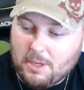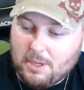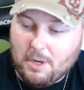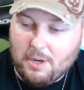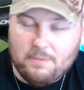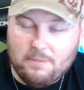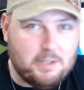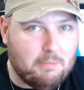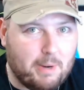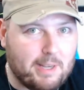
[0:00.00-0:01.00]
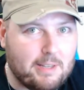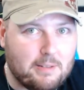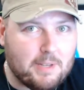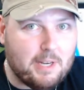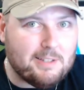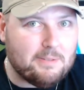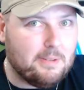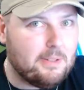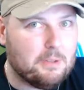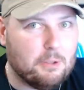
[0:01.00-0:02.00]
I don't know if they didn't make enough carts for
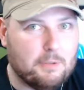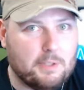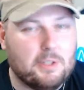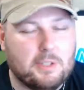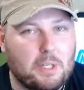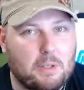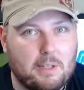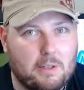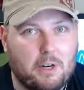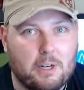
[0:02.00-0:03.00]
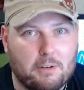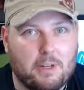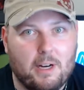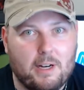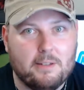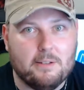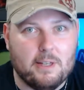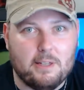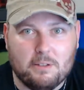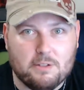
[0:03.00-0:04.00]
this or if it's just held at a higher regard so
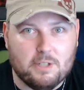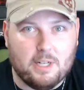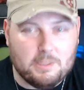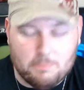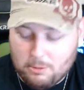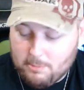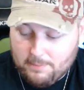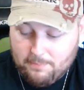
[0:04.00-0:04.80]
they just charge more, but